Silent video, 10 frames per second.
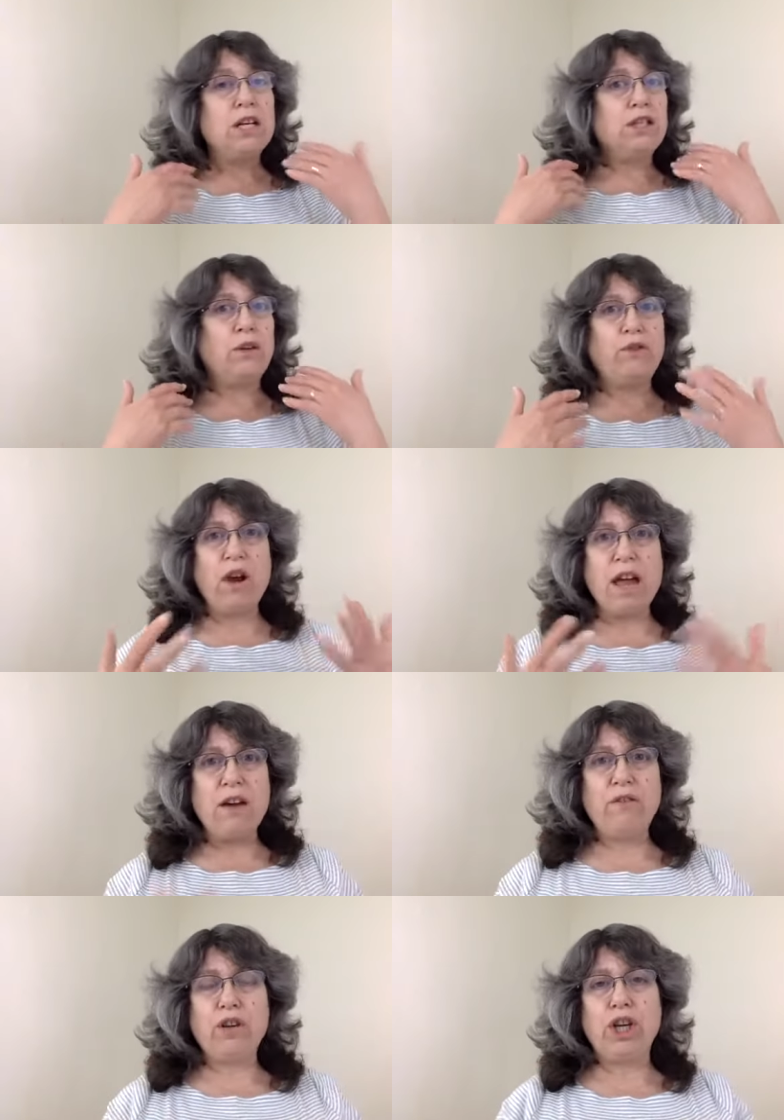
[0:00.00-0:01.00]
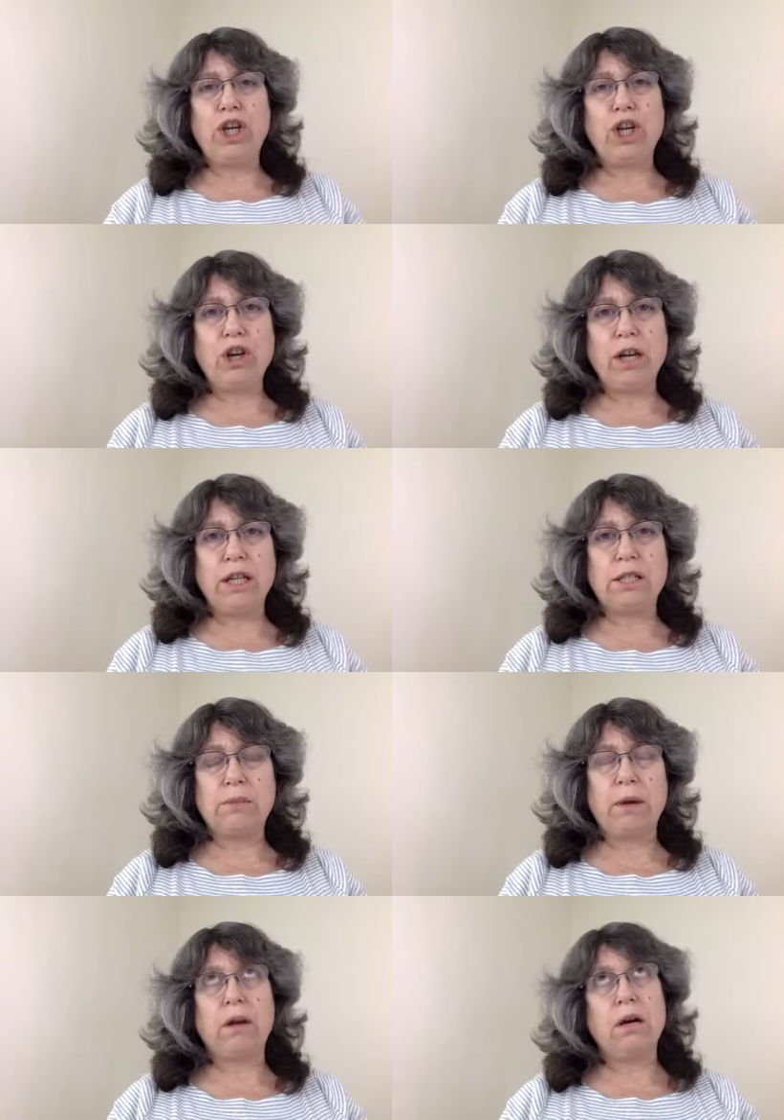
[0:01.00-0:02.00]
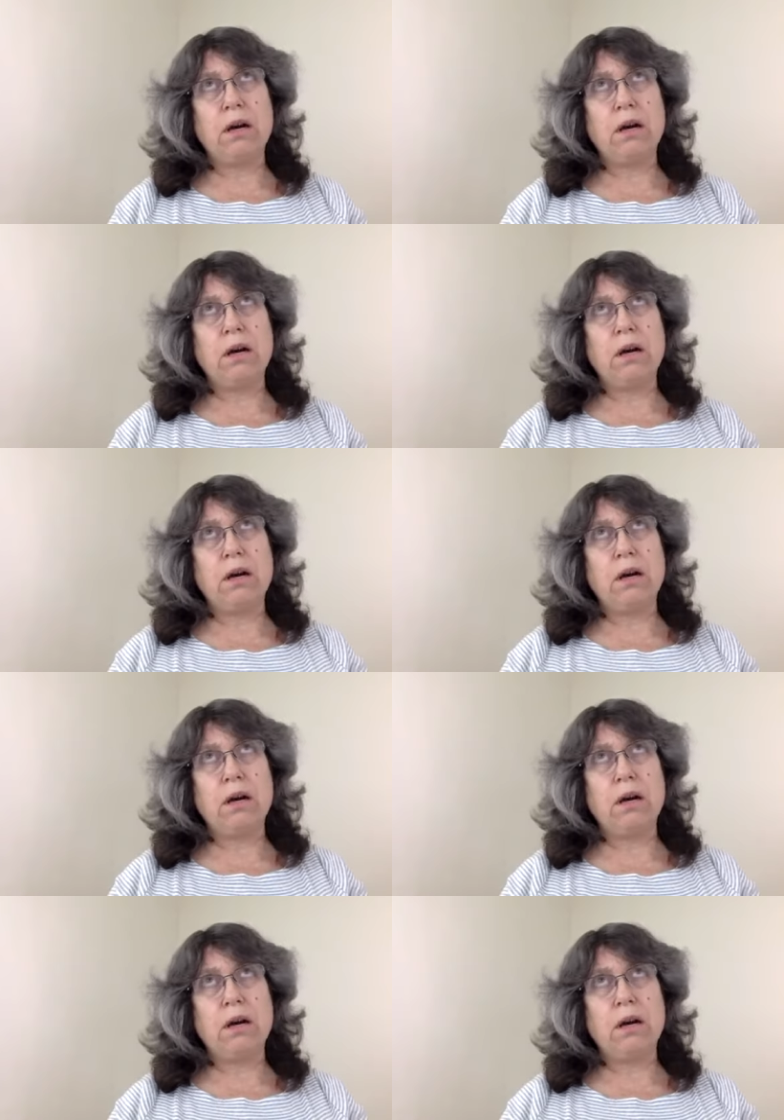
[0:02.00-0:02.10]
So if you're ever curious about,